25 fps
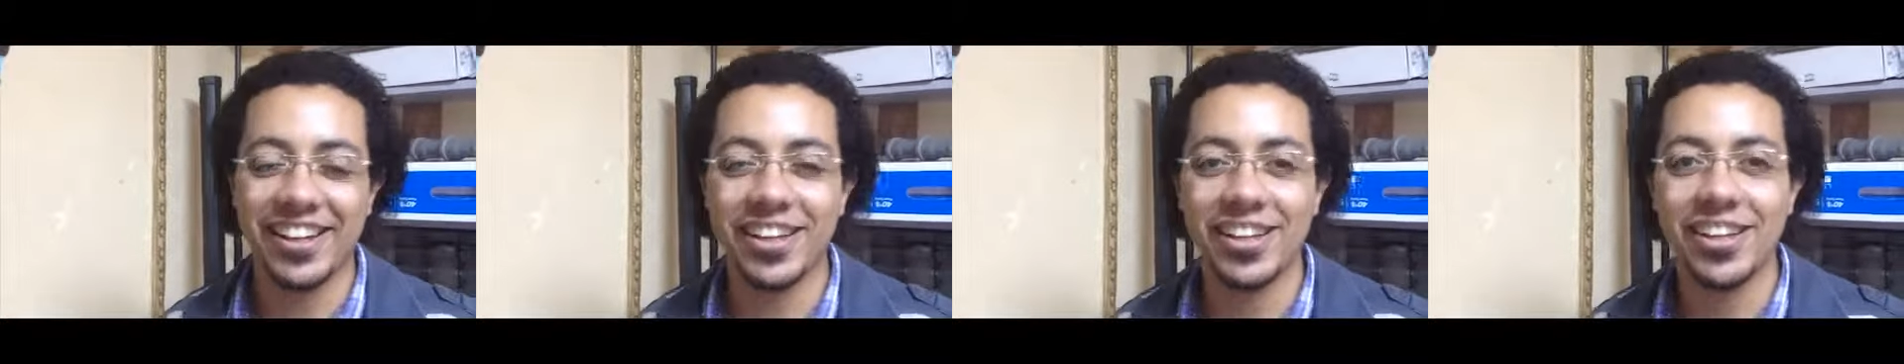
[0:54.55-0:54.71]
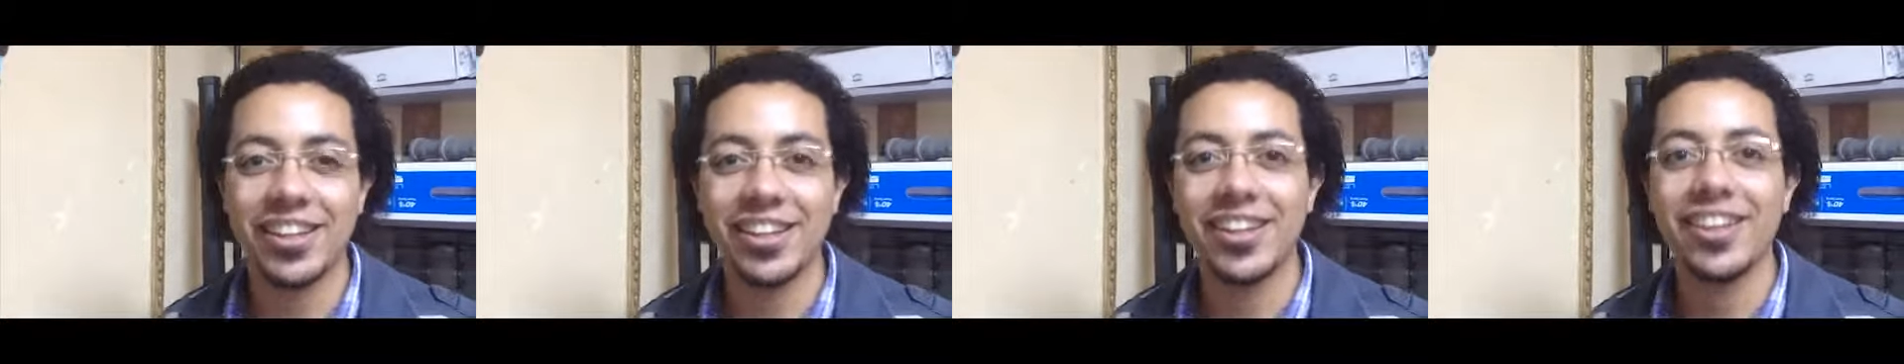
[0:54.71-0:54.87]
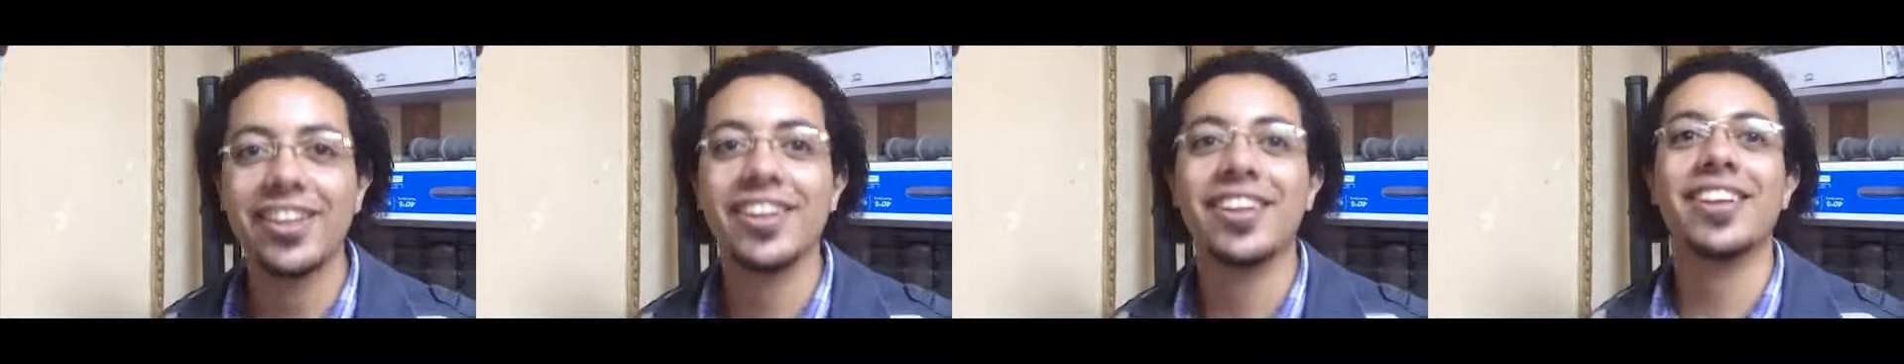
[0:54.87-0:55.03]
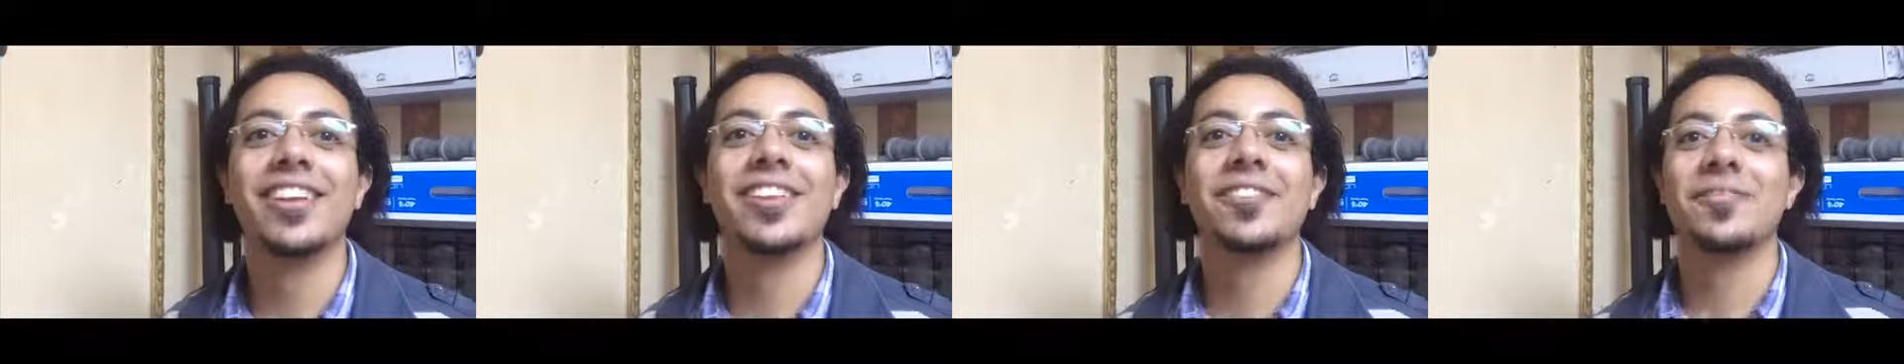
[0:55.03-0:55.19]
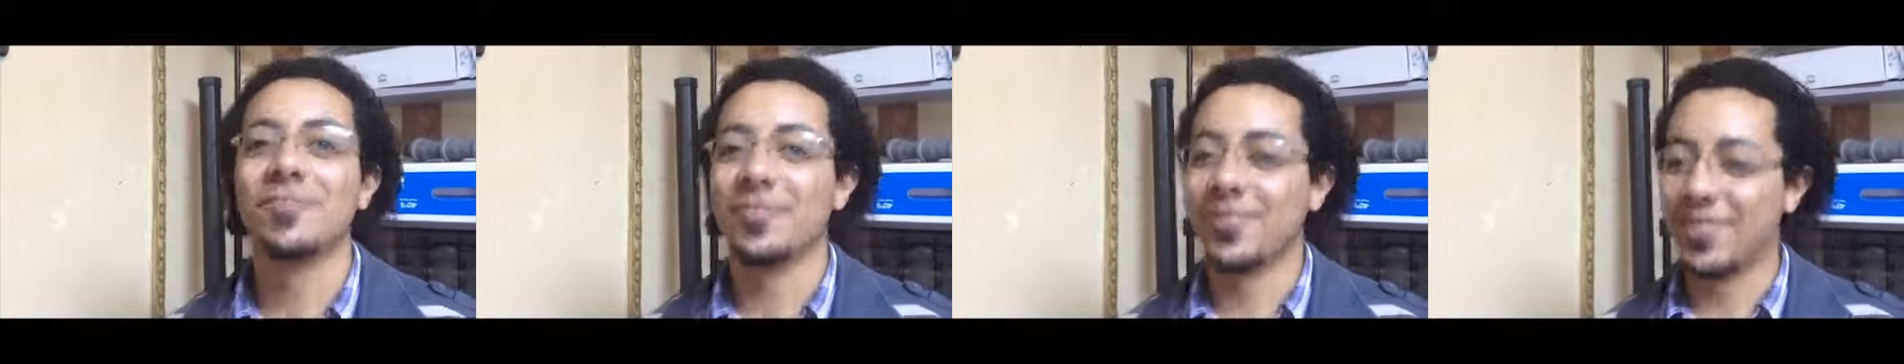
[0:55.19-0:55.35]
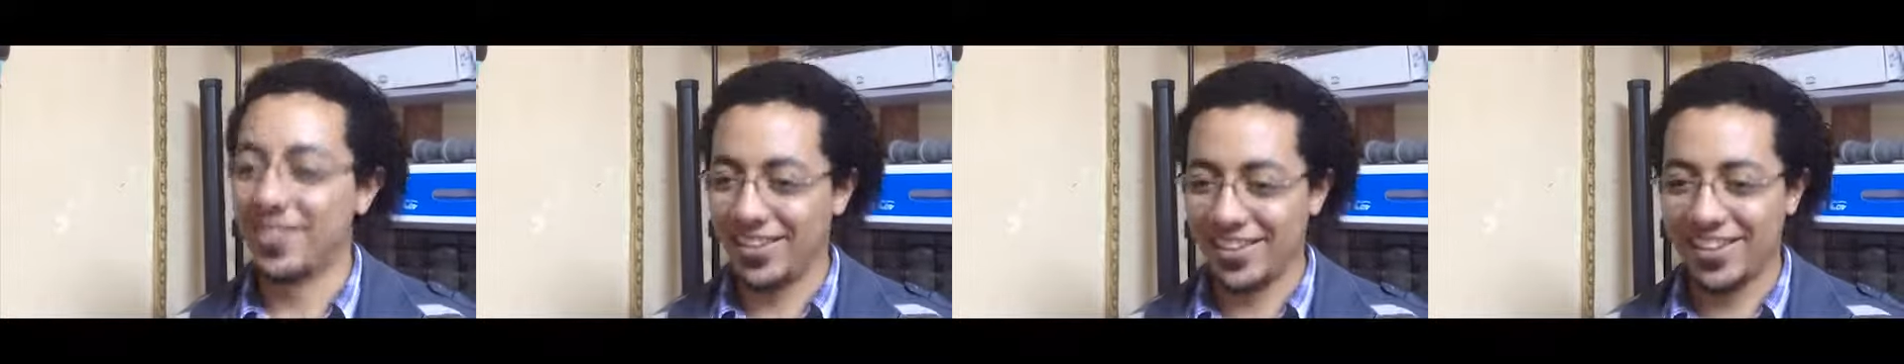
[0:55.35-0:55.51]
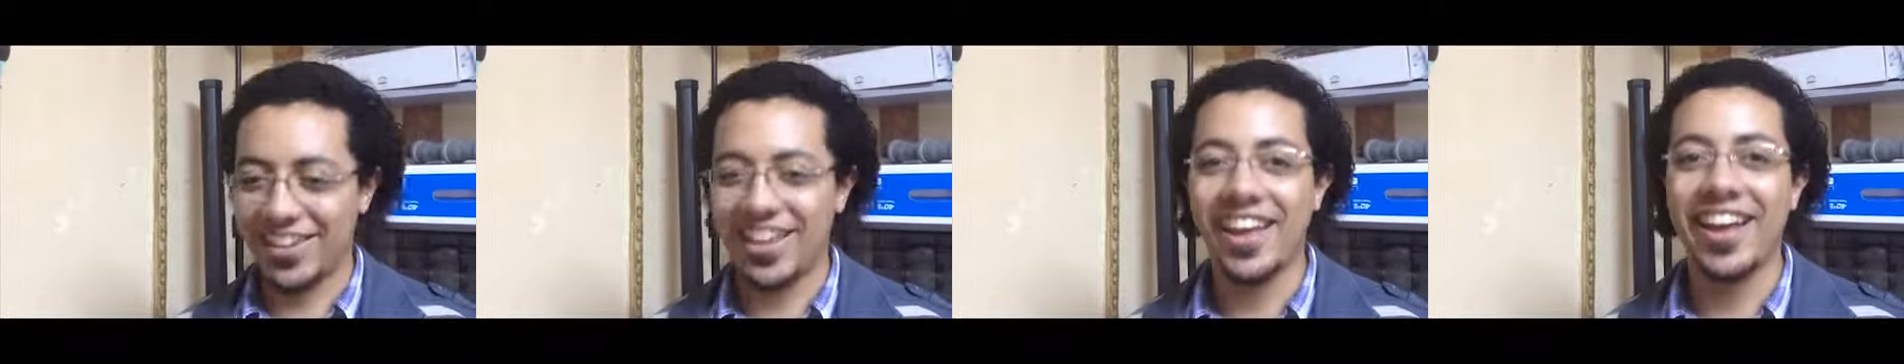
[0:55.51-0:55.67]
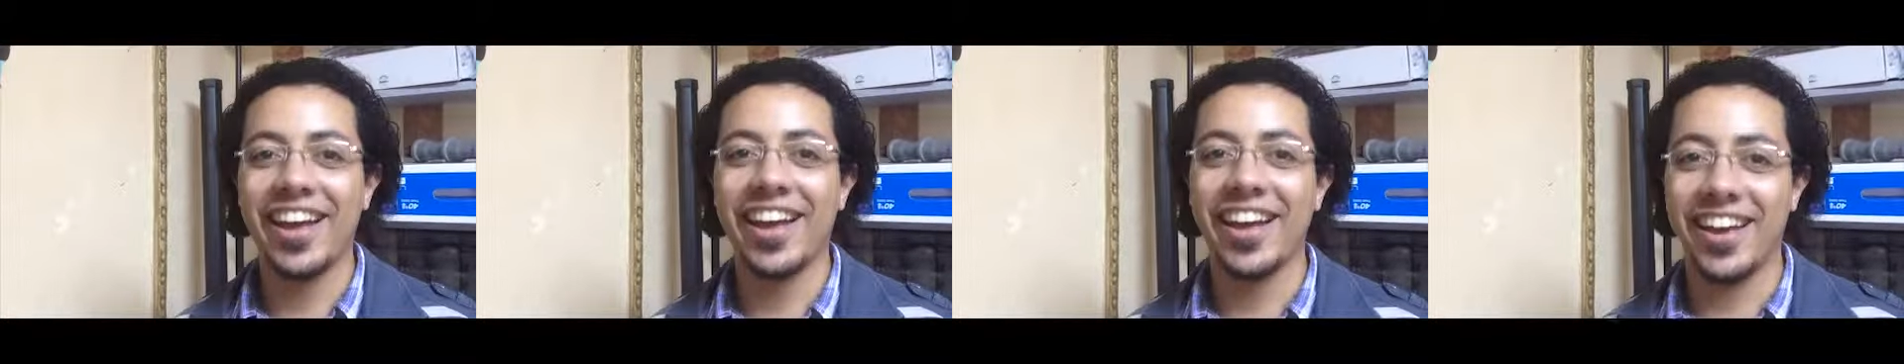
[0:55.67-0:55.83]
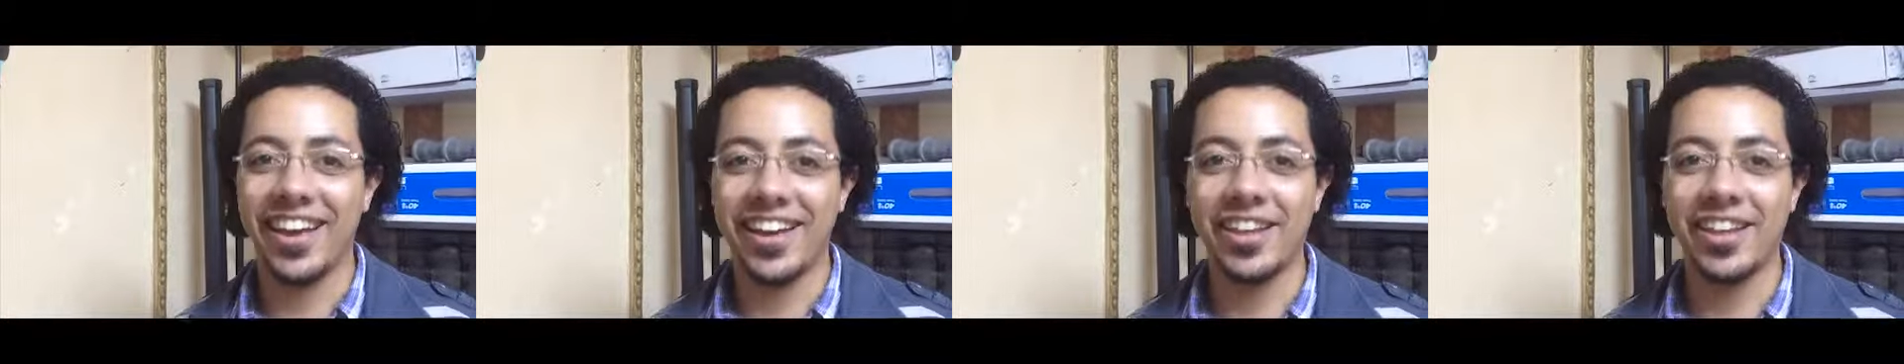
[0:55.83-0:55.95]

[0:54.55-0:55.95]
stuff and components.